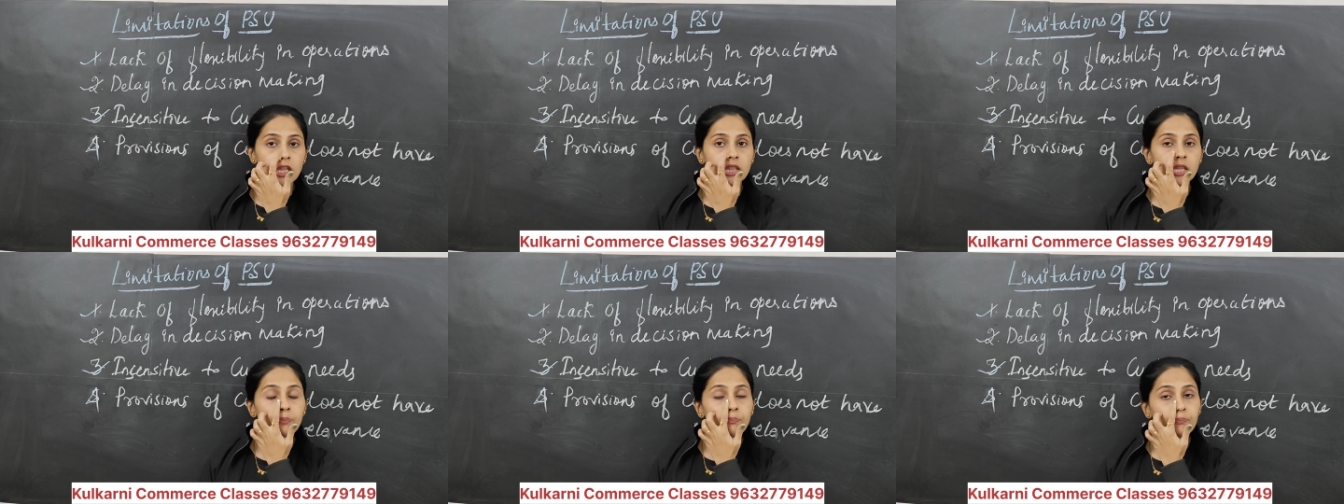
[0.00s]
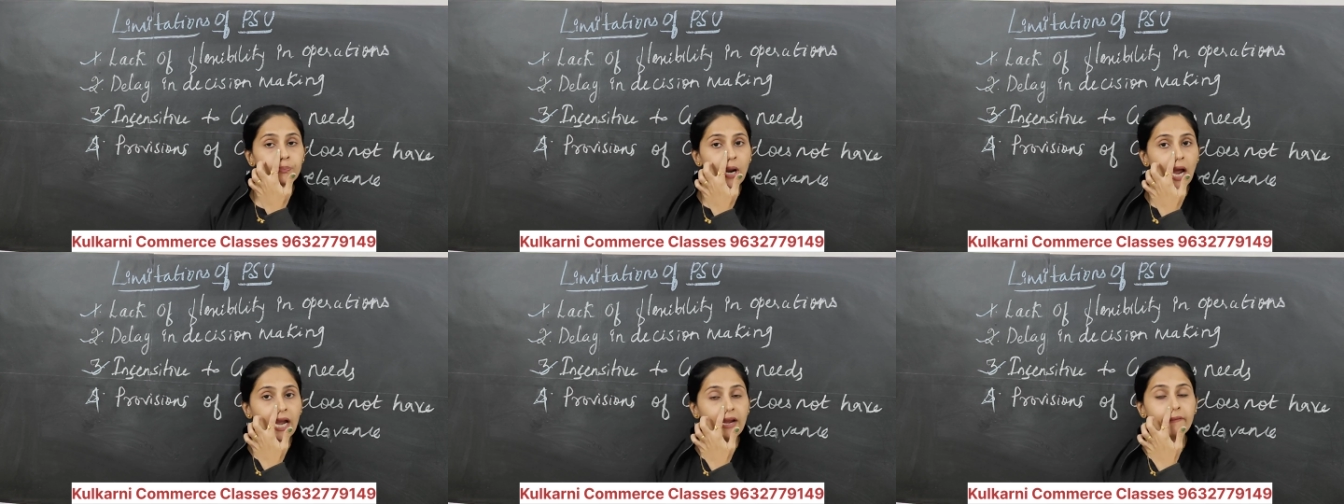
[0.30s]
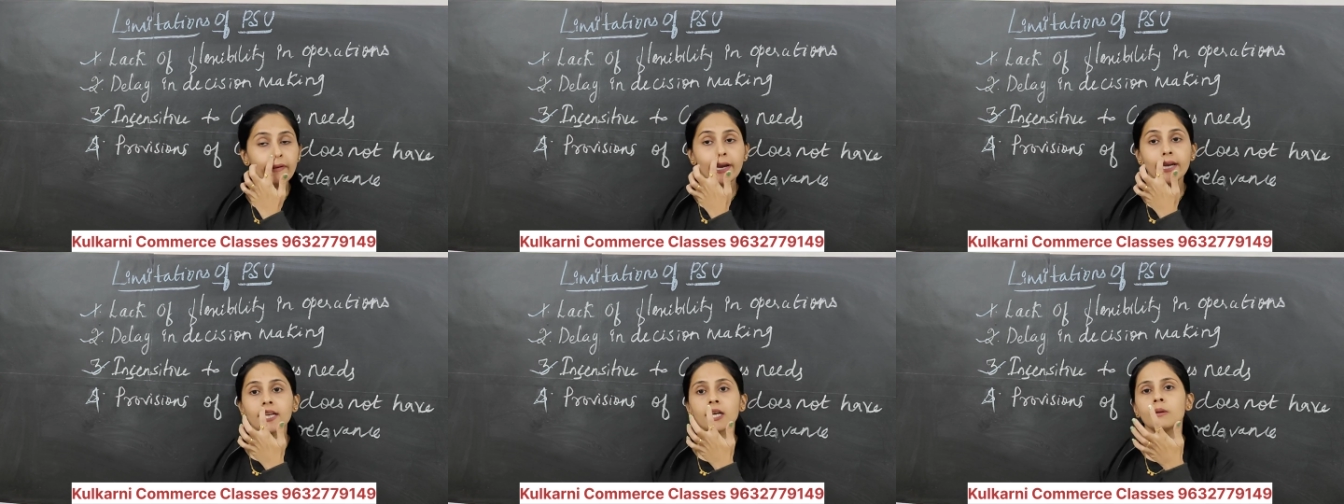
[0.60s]
The
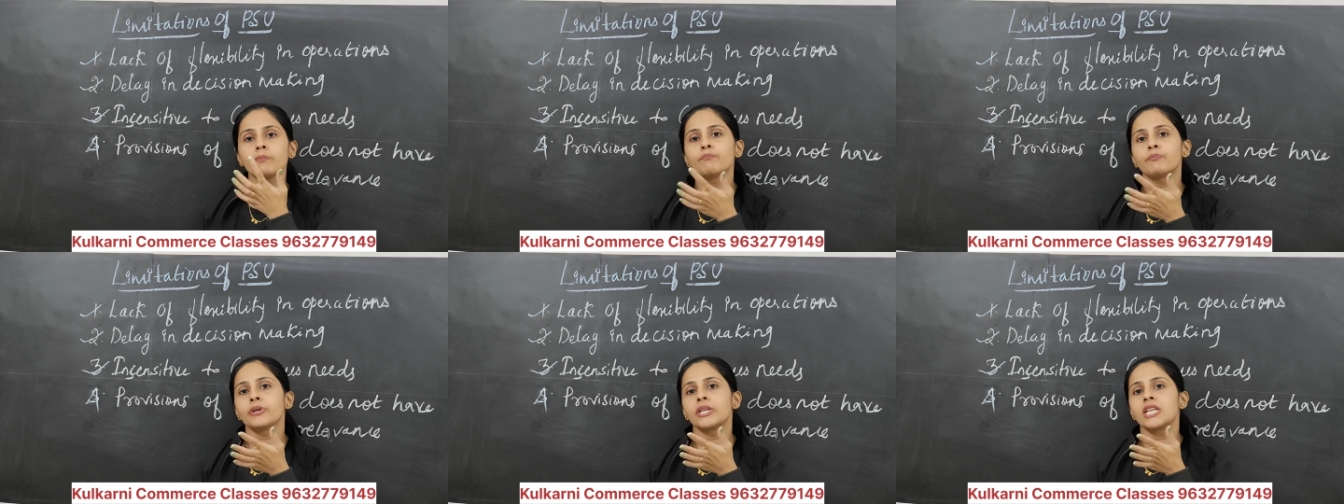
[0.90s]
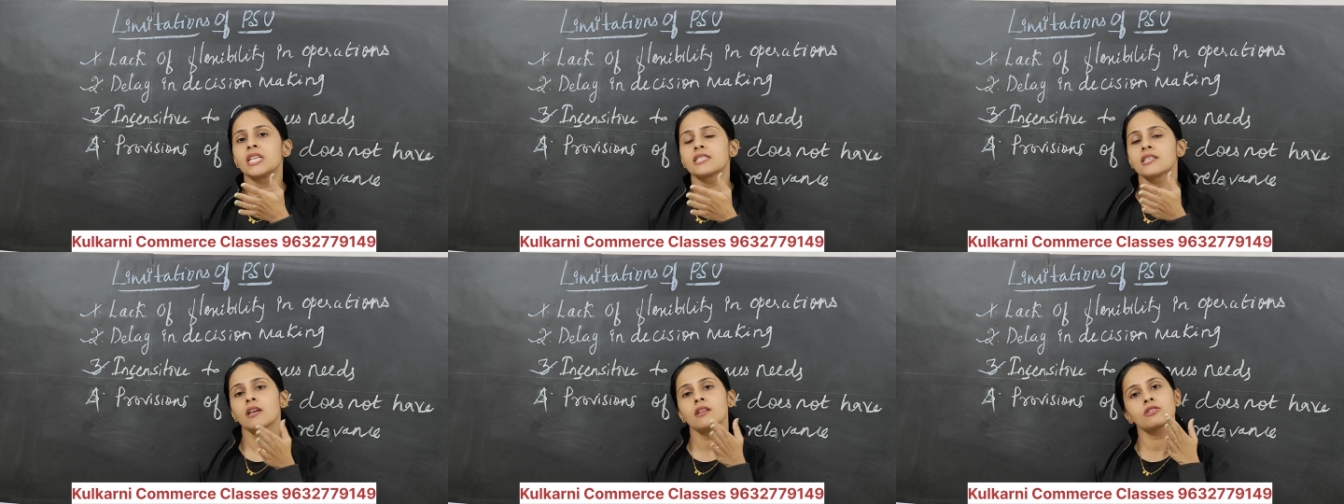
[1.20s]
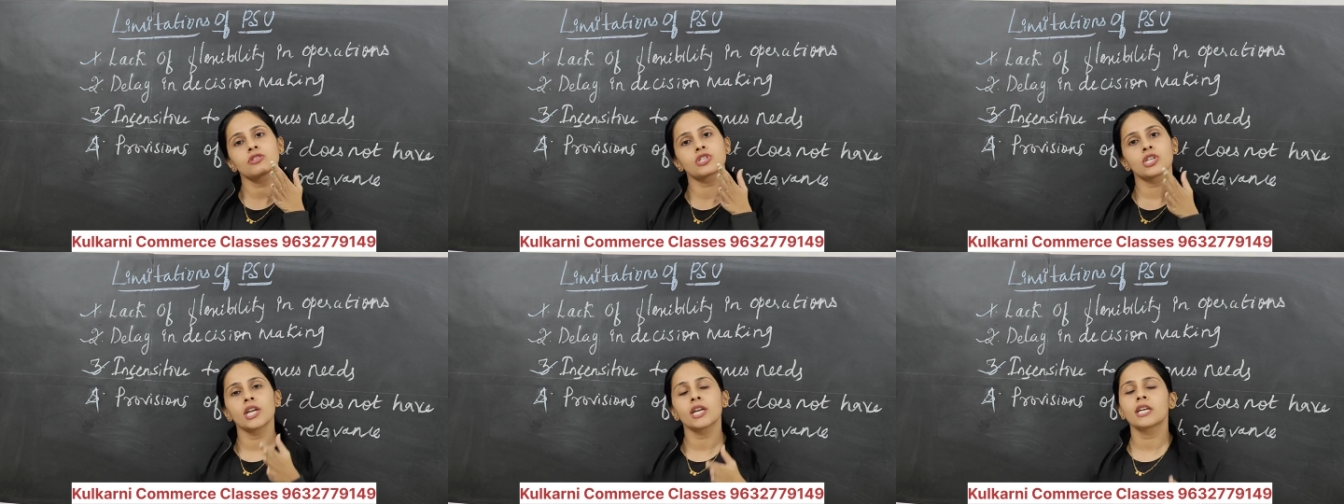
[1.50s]
private companies
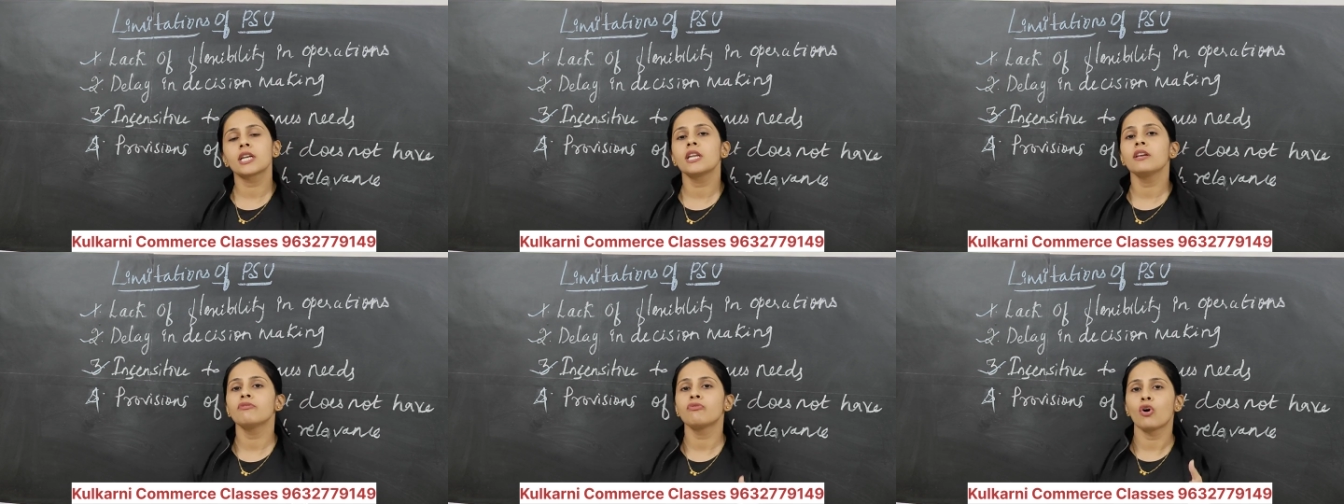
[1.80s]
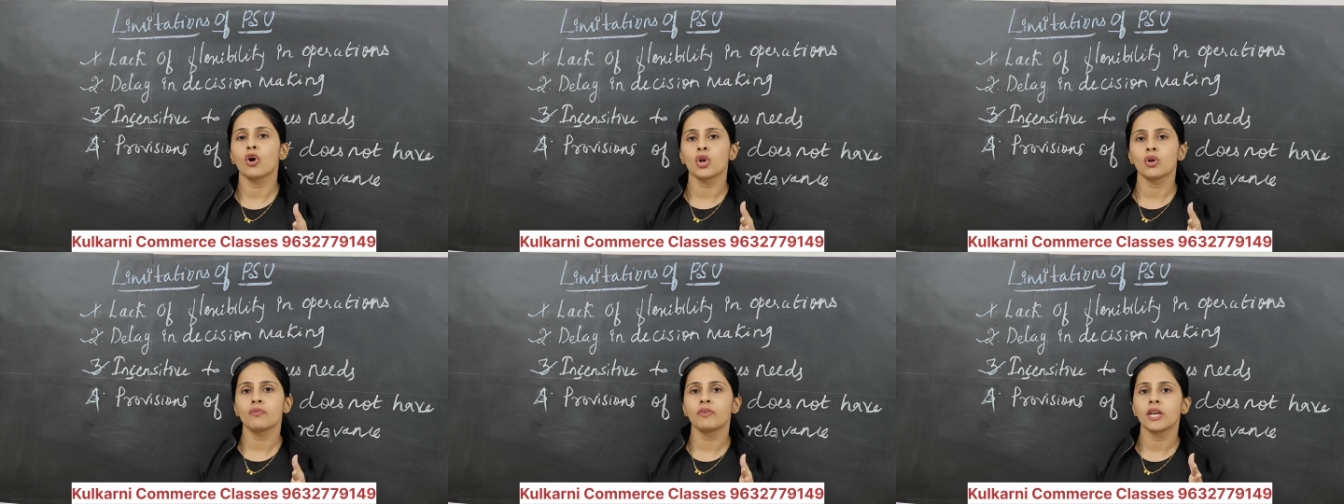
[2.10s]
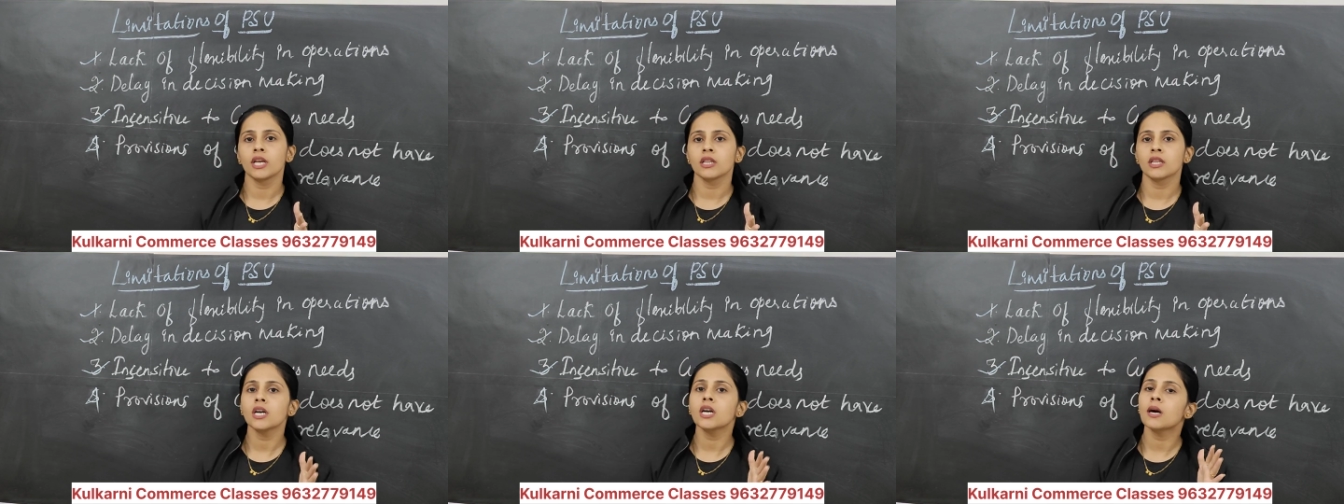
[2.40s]
are strictly following